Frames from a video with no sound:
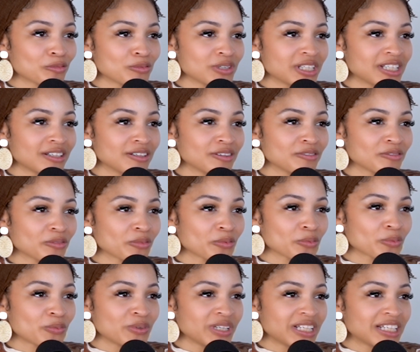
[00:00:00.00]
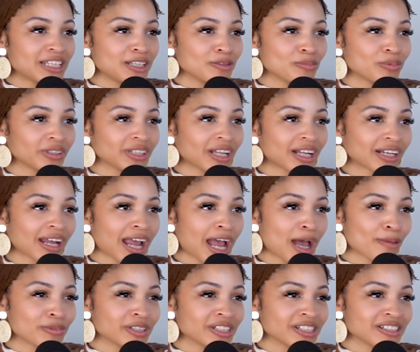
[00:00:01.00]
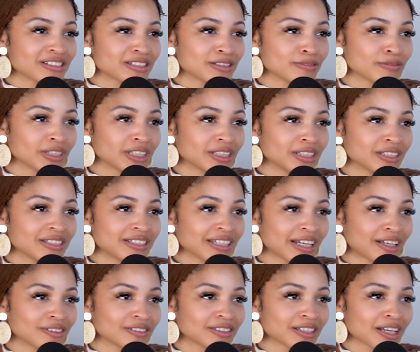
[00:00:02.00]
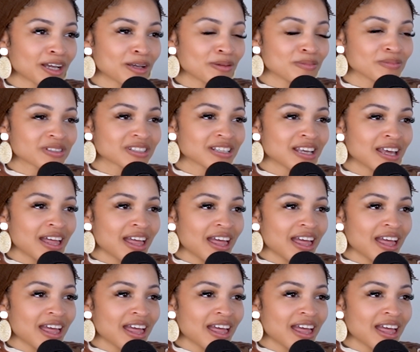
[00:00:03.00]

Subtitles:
we keep a lot of happiness even in the down times.